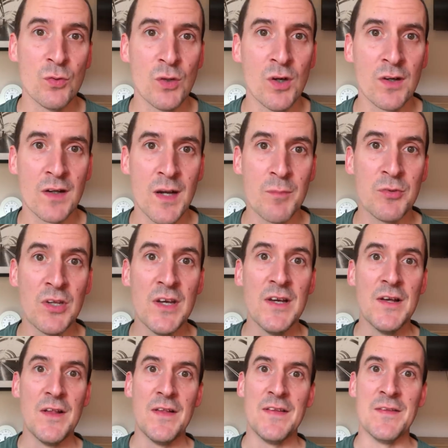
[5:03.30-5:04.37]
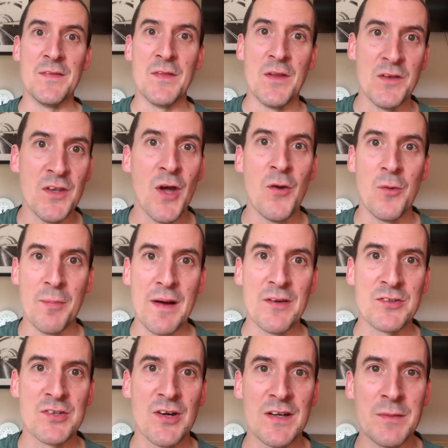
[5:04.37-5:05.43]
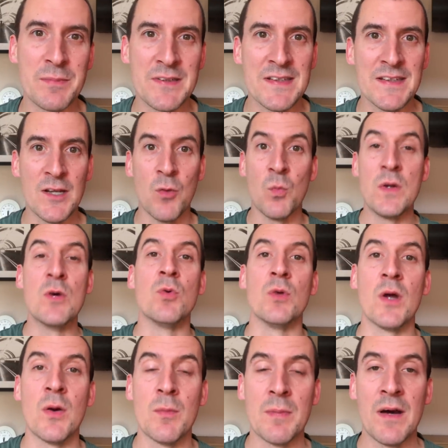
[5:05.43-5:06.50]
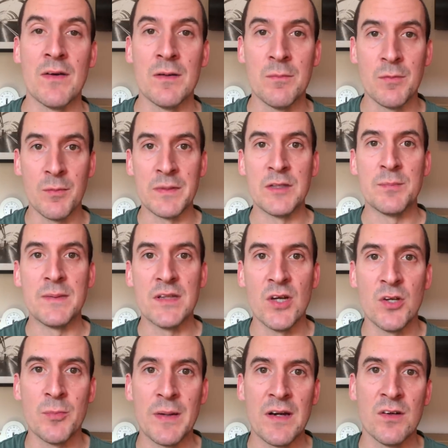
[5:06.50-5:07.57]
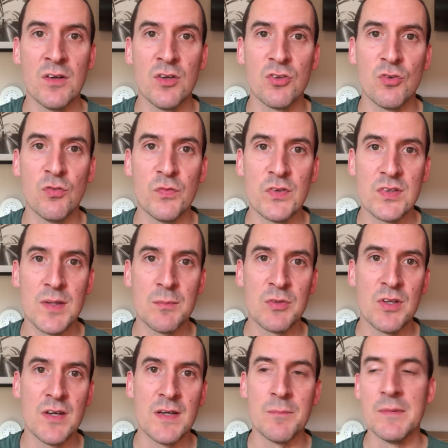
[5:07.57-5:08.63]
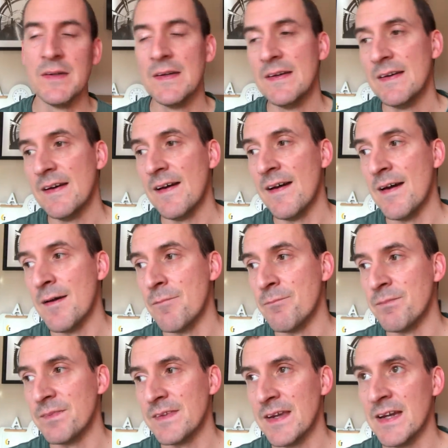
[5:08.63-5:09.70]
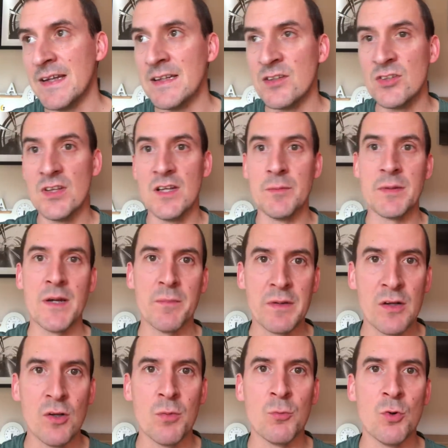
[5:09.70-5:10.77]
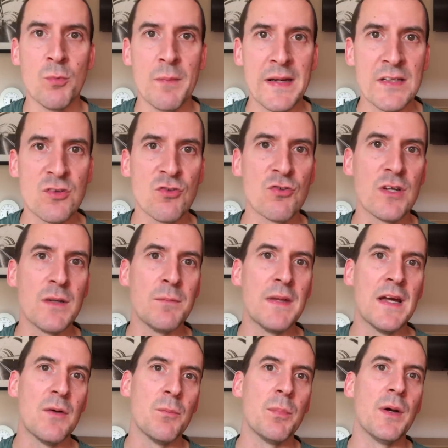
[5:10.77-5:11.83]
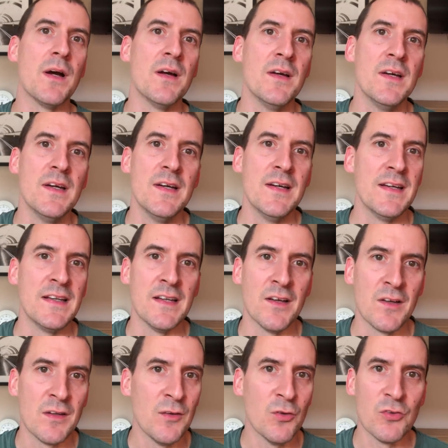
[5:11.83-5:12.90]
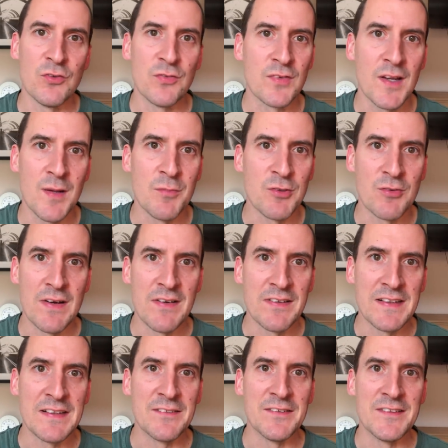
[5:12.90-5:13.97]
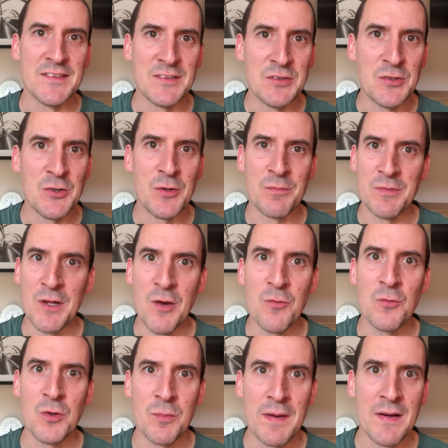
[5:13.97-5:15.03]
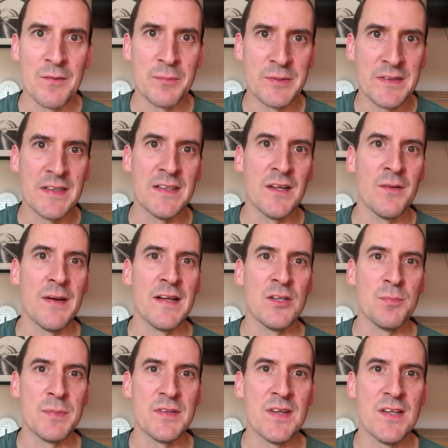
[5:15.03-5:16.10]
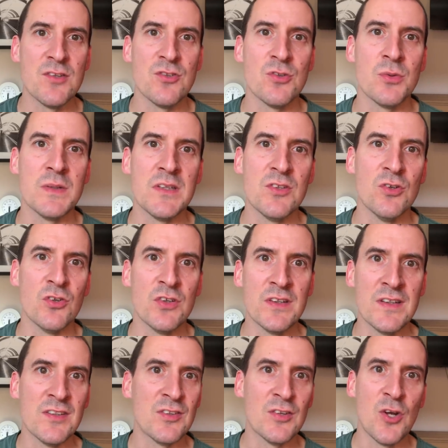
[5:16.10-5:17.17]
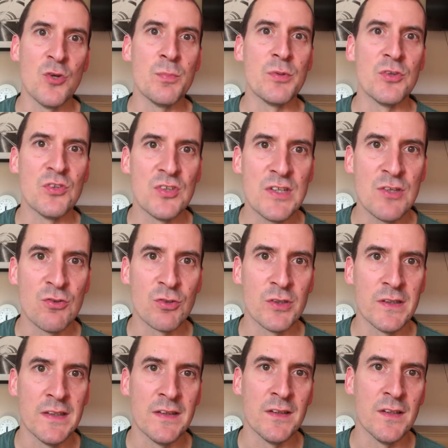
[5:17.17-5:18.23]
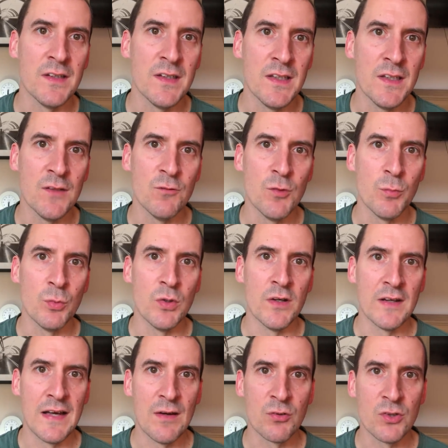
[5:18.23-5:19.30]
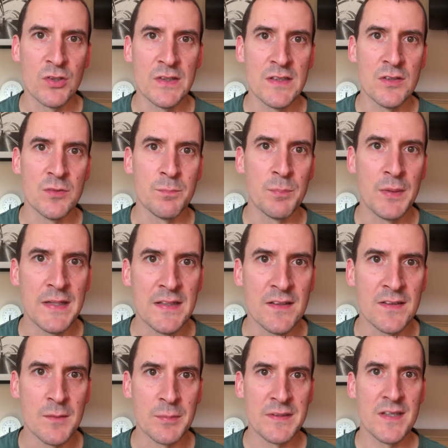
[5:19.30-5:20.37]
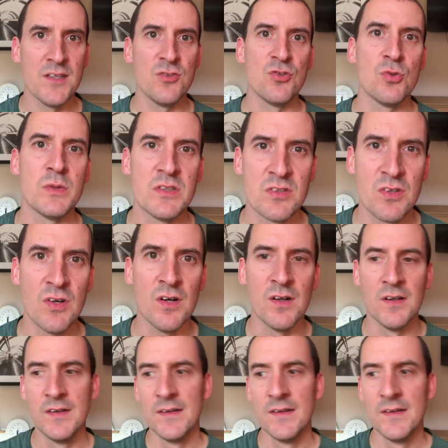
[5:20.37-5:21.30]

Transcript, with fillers: lot of clubs that know about Charlie Patino. We all know about him. I mean, he's been known about Arsenal for some time. And he's certainly becoming a lot more mainstream now. But, you know, lots of clubs around England and Europe know all about Patino and his potential. He's not, it's an open secret in the football world how good he's been and the potential he's got.